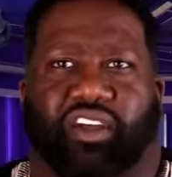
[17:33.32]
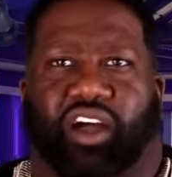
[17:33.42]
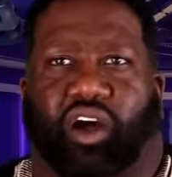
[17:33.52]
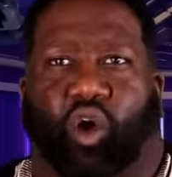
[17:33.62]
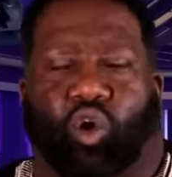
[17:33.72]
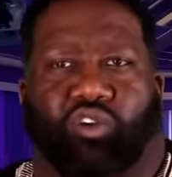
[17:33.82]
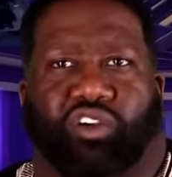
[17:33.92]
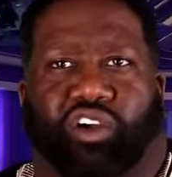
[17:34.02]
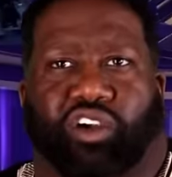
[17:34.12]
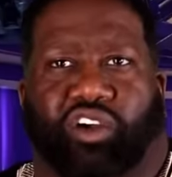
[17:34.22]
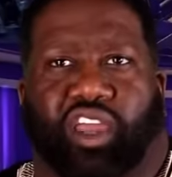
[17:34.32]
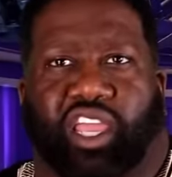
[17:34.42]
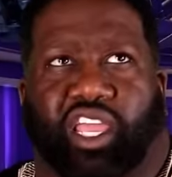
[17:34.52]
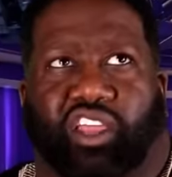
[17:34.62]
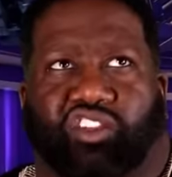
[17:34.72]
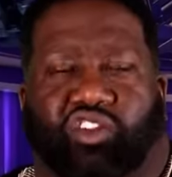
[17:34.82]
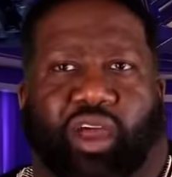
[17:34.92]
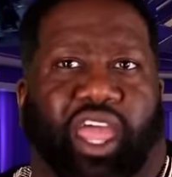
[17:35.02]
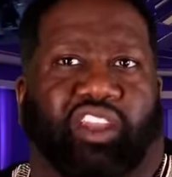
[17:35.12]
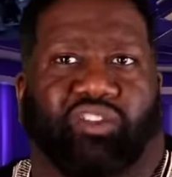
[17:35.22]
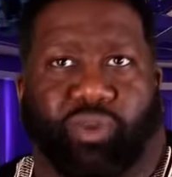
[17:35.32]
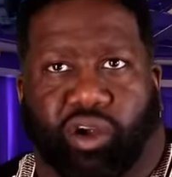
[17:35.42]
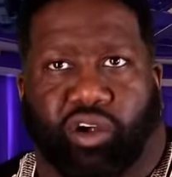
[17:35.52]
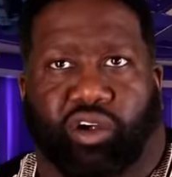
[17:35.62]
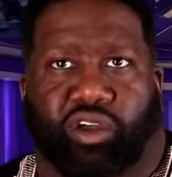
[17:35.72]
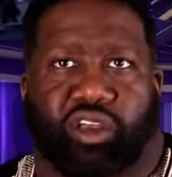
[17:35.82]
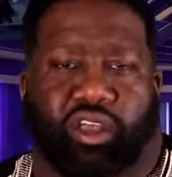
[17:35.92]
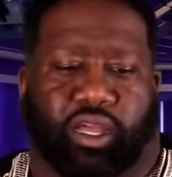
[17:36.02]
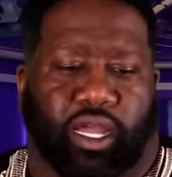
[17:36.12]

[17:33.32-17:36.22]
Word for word: uh, over in Johannesburg.